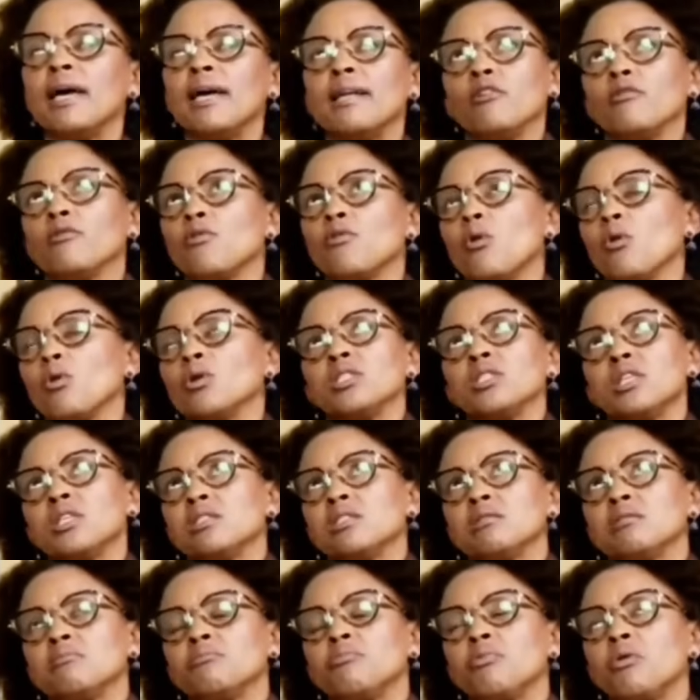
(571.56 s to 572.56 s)
and of course,
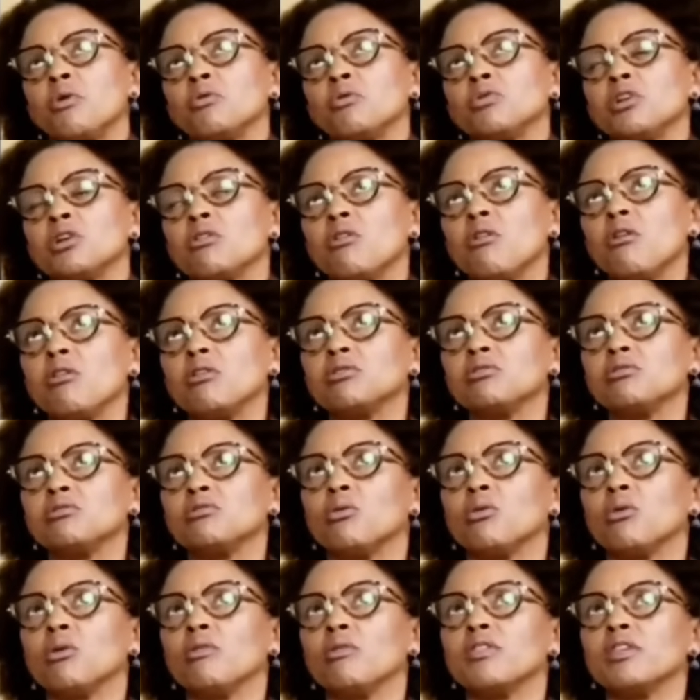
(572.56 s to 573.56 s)
there's pros and cons
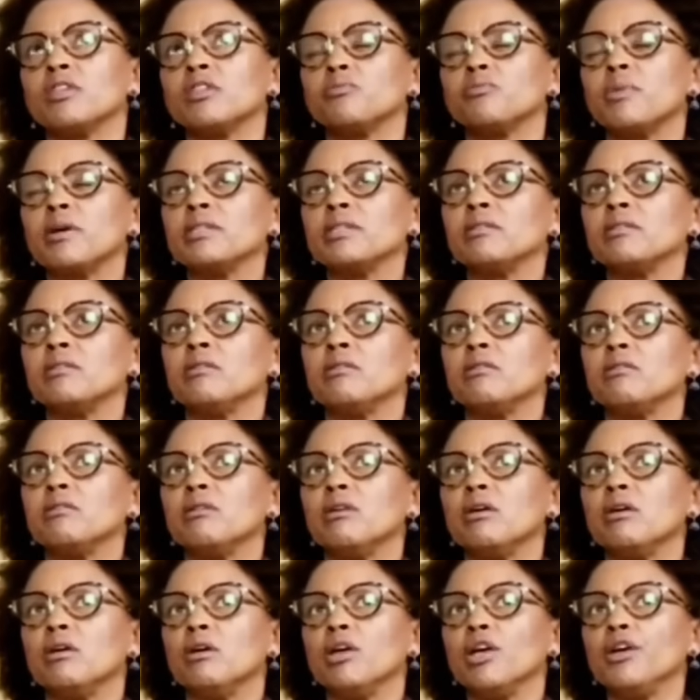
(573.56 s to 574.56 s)
to all of this, but
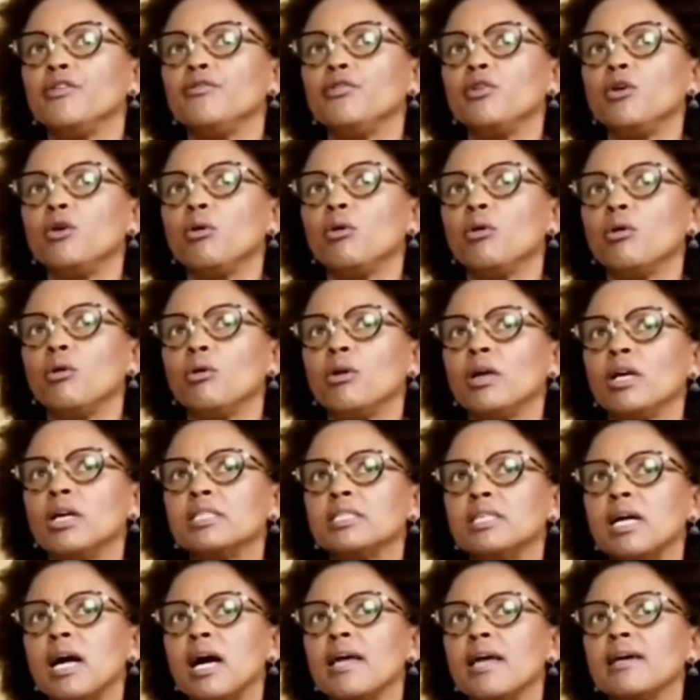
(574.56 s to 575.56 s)
if your
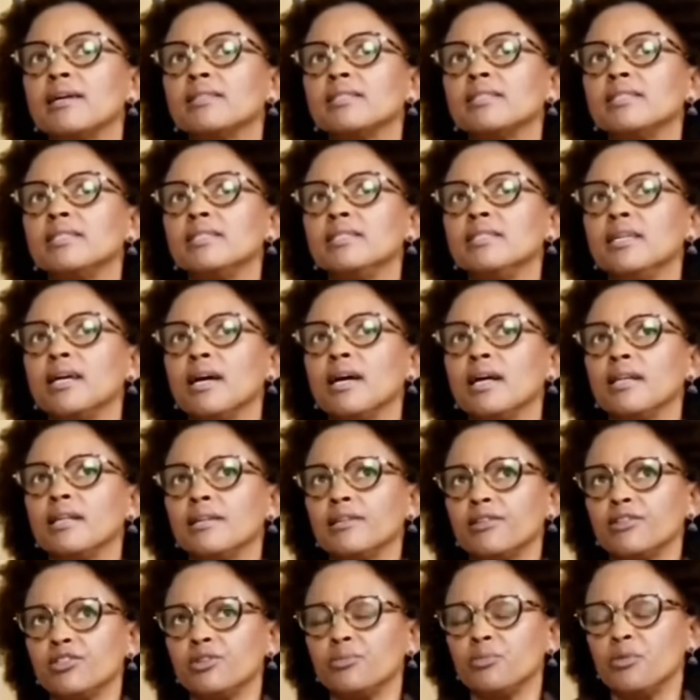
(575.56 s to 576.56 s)
entire senior
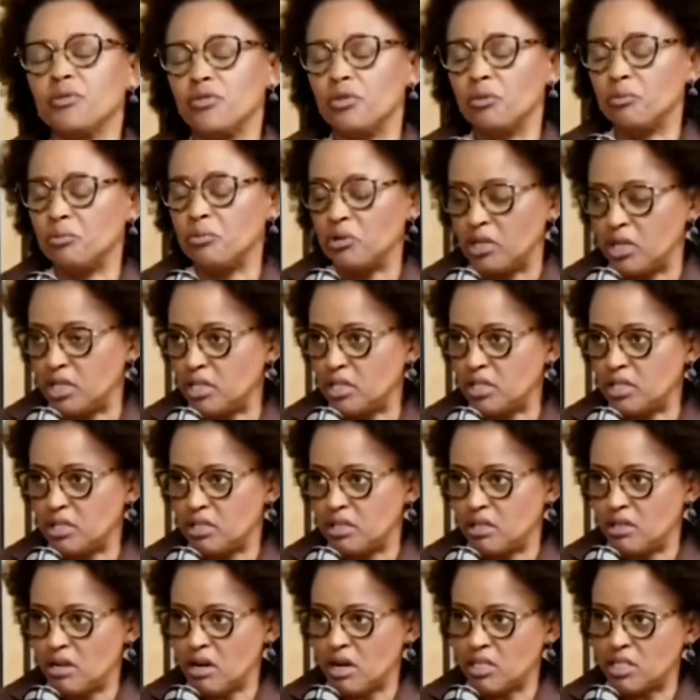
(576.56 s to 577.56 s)
leadership of the
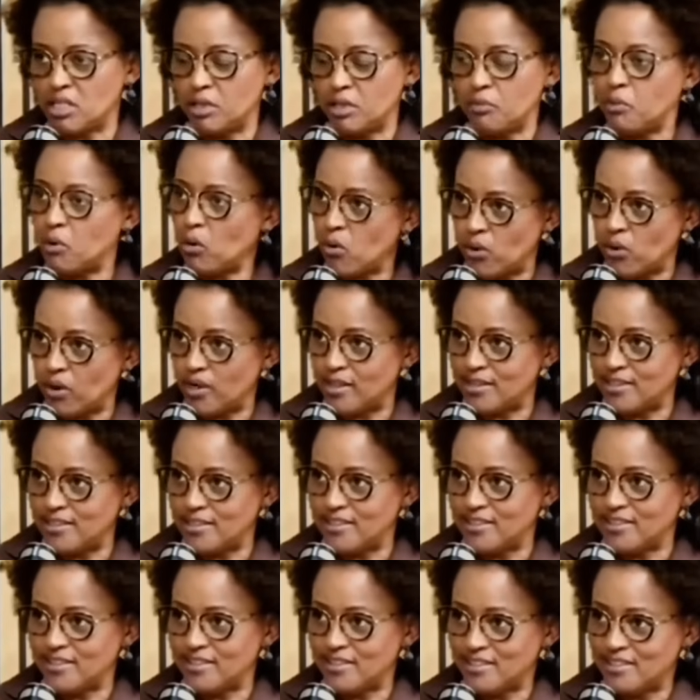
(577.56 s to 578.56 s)
police are
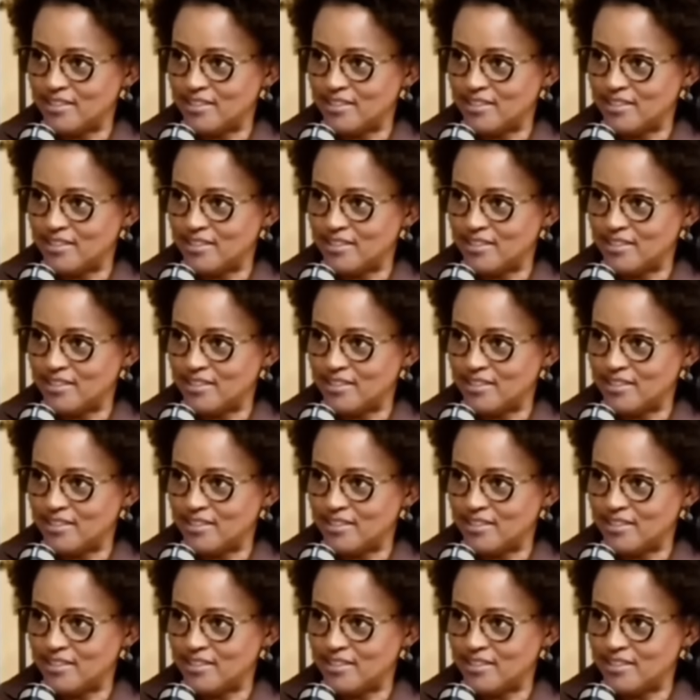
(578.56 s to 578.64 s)
deployed,